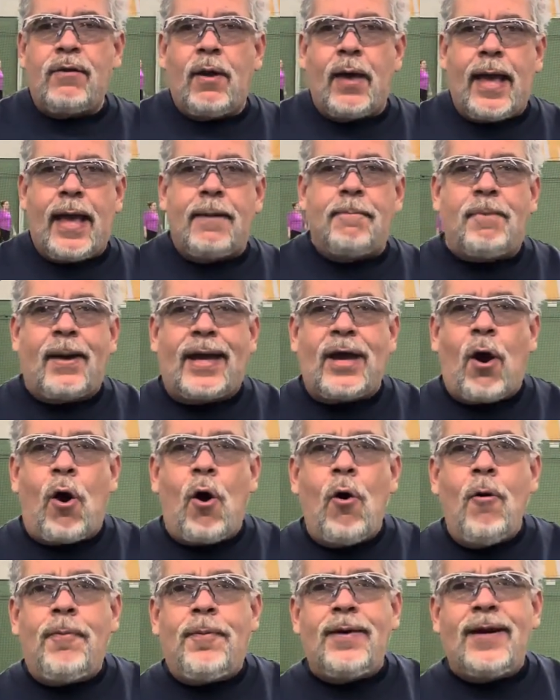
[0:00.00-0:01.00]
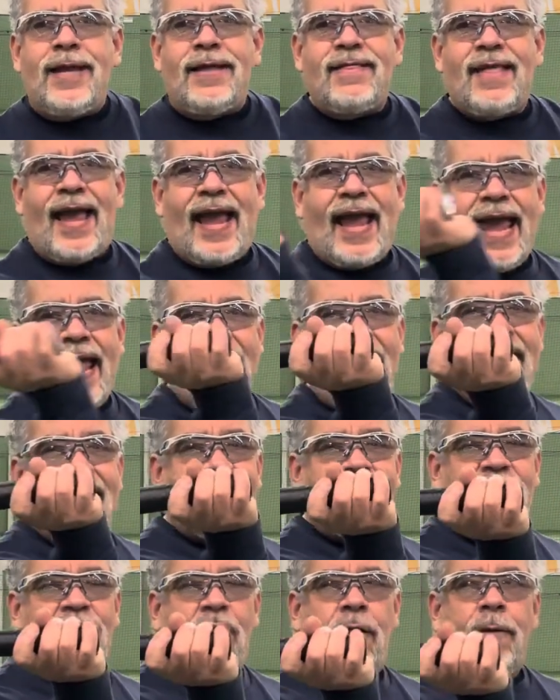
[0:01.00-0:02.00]
And by opening the
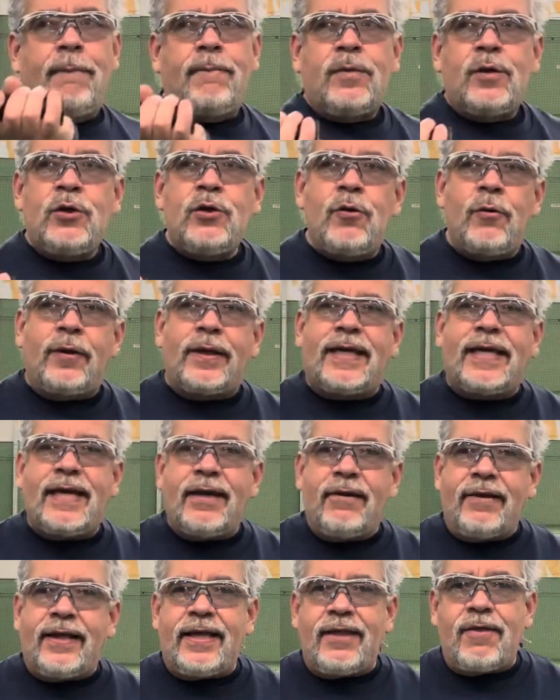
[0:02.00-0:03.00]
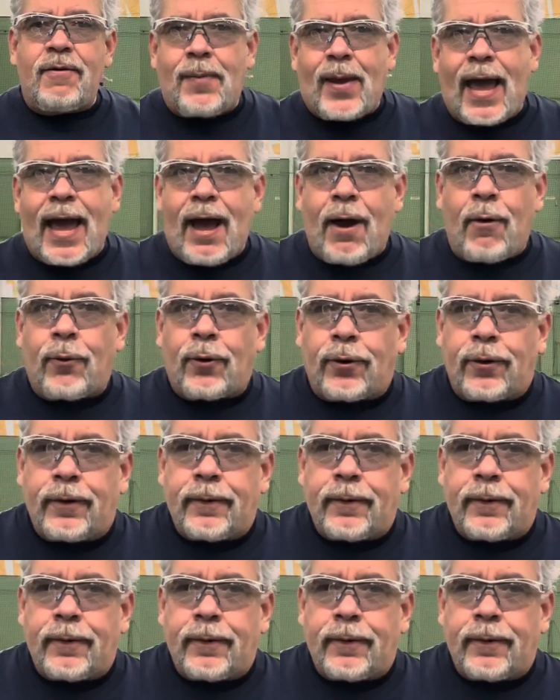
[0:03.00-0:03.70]
hand, you're killing the power,